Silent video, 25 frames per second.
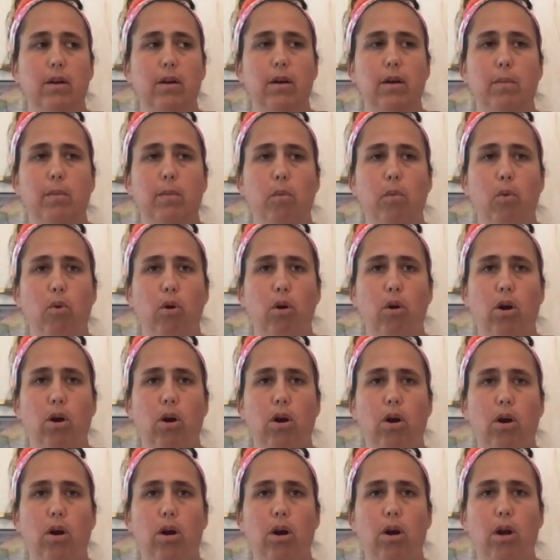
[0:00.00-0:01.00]

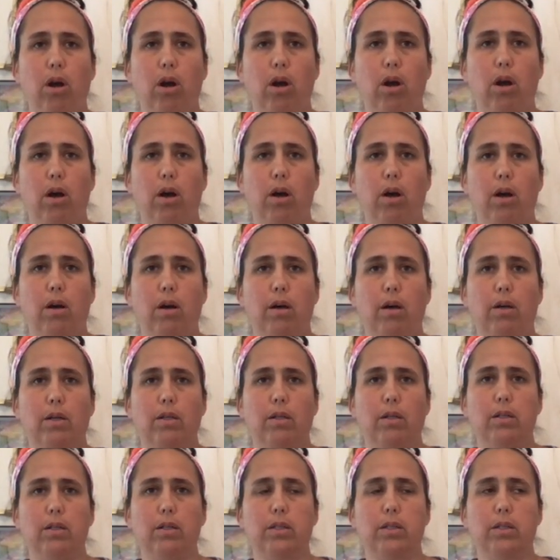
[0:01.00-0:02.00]

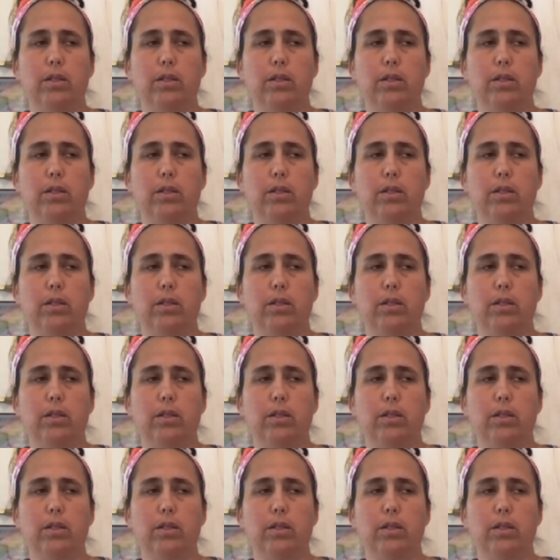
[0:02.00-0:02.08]
more